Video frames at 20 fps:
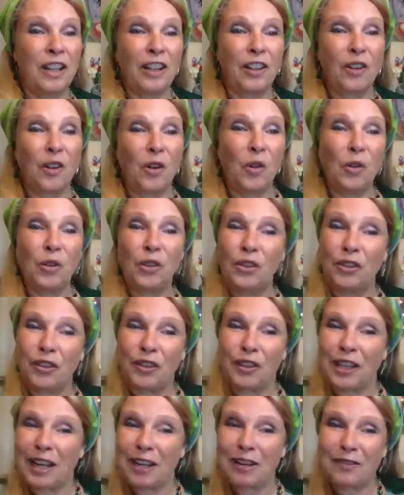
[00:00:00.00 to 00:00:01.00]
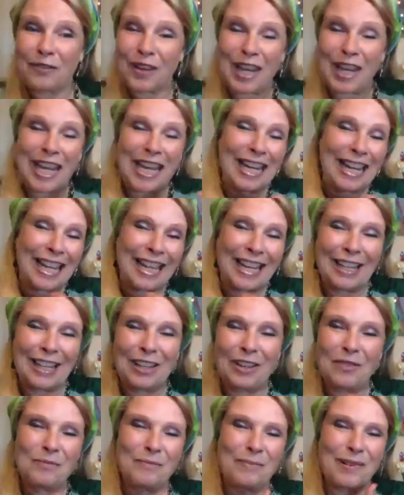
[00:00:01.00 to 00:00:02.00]
golden thread of healing
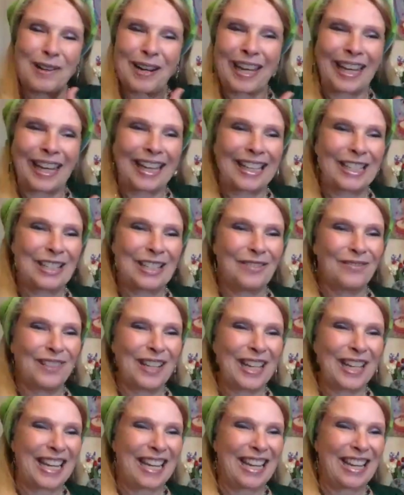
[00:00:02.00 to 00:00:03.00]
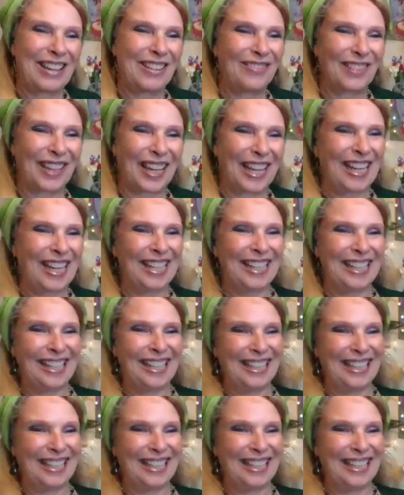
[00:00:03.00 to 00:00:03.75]
you're bringing to weave in?